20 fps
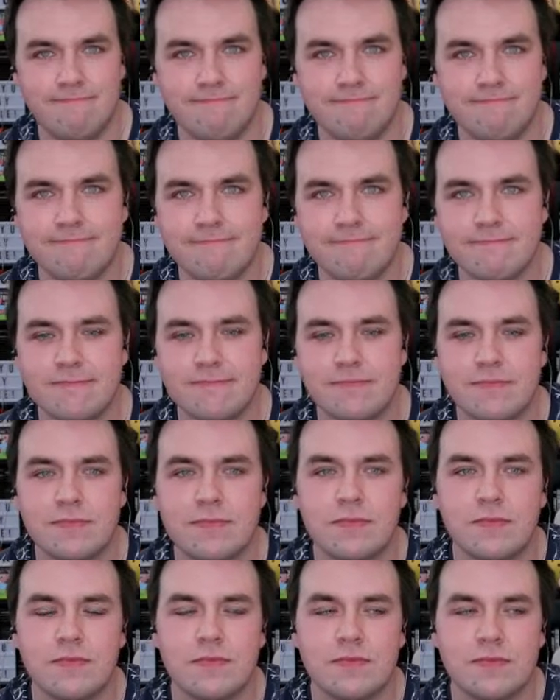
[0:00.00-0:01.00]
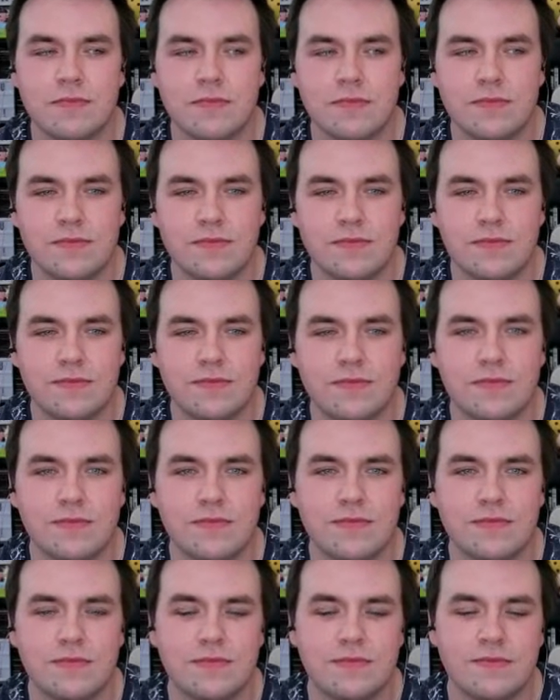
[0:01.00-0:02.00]

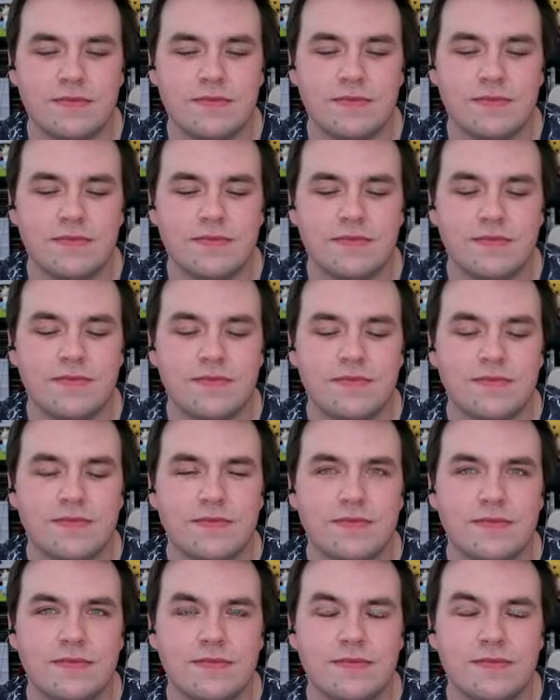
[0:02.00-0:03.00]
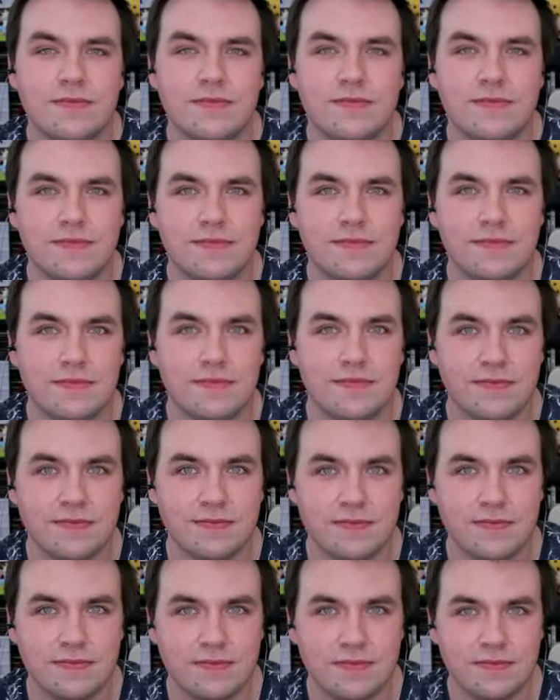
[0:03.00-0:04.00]

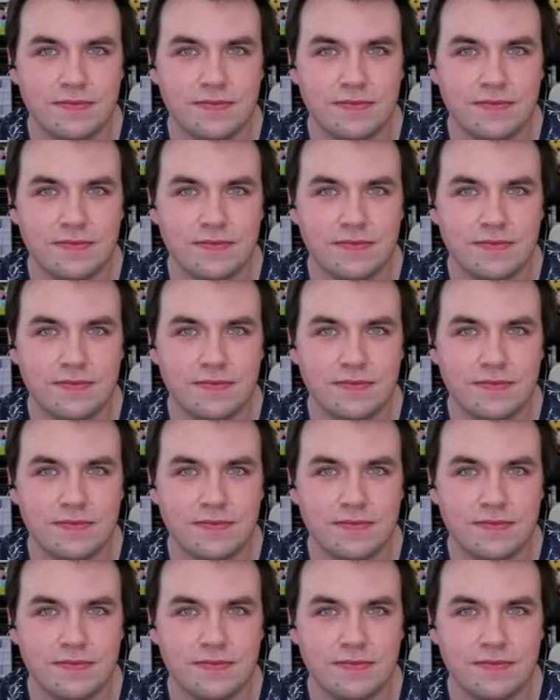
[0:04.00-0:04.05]
This person isn't speaking.